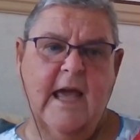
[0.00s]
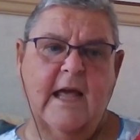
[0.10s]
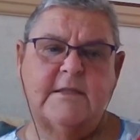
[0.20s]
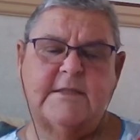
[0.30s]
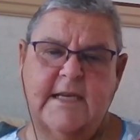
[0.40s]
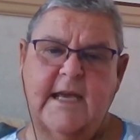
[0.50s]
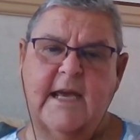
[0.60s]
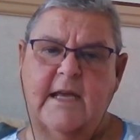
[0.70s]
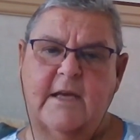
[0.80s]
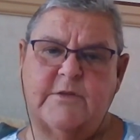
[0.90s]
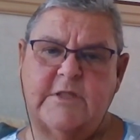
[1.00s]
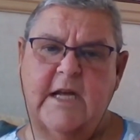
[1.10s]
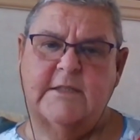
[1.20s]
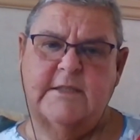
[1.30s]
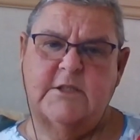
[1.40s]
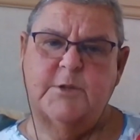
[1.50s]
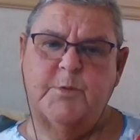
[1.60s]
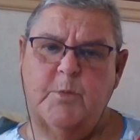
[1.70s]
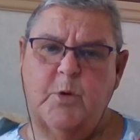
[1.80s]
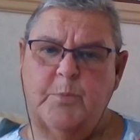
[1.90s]
LTA have started to
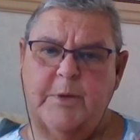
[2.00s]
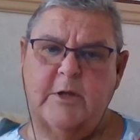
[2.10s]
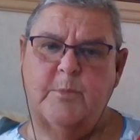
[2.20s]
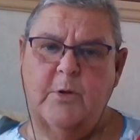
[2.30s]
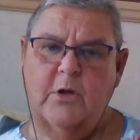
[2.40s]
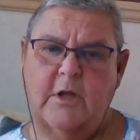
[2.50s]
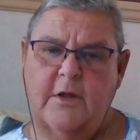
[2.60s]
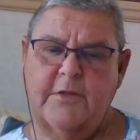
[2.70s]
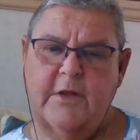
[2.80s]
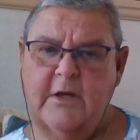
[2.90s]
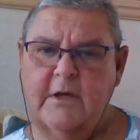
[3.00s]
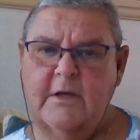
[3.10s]
promote pickleball on the